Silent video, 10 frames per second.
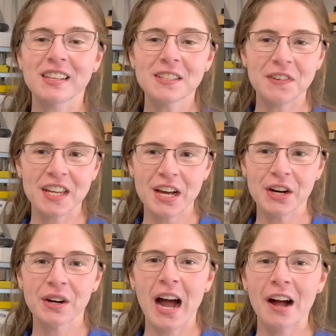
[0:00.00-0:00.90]
In this
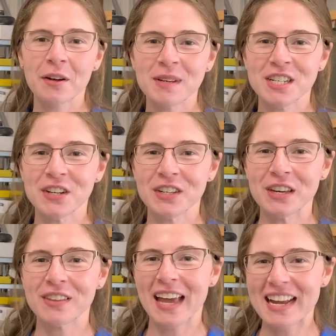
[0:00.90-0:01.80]
video, I will be showing
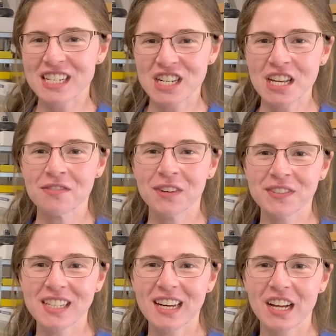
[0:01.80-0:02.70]
you the
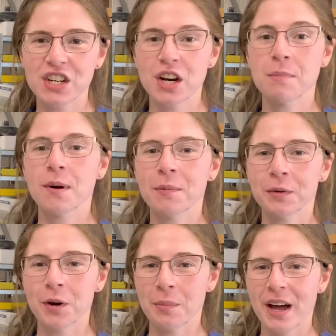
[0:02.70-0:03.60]
HD1500
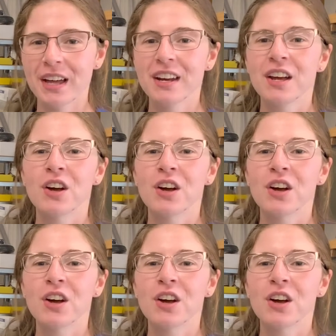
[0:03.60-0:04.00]
mobile robot.